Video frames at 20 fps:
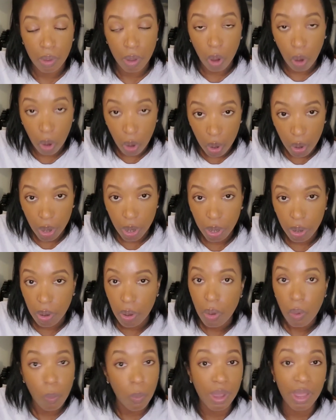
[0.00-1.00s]
are:
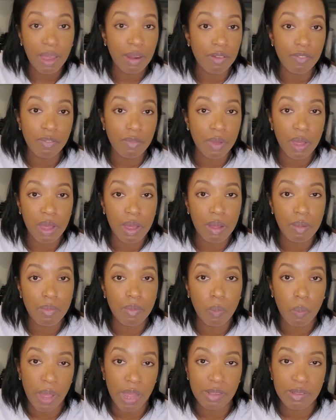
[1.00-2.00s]
what kind of
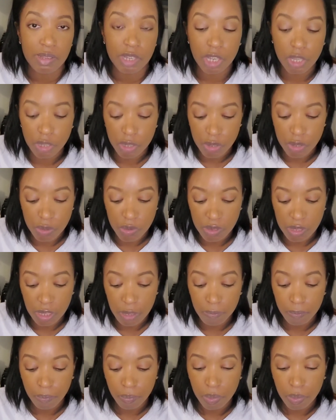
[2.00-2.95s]
wax are you using?